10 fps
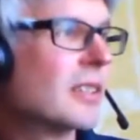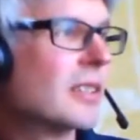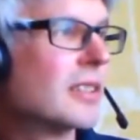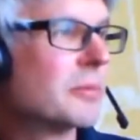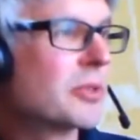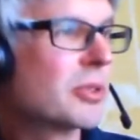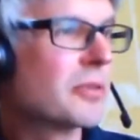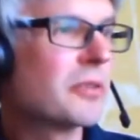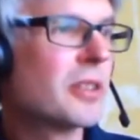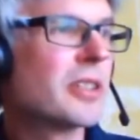trying to
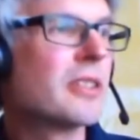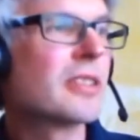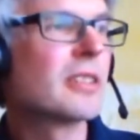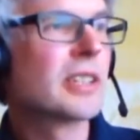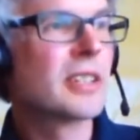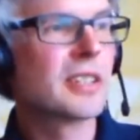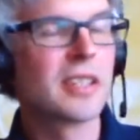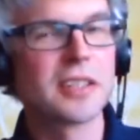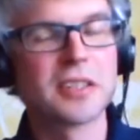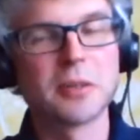find, I guess,
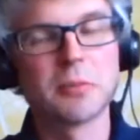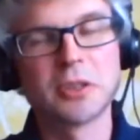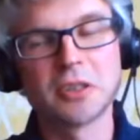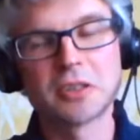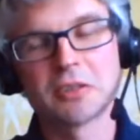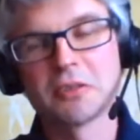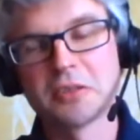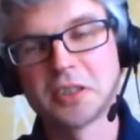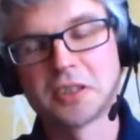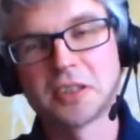nasty images on
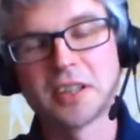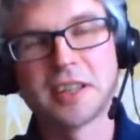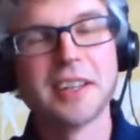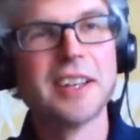the internet.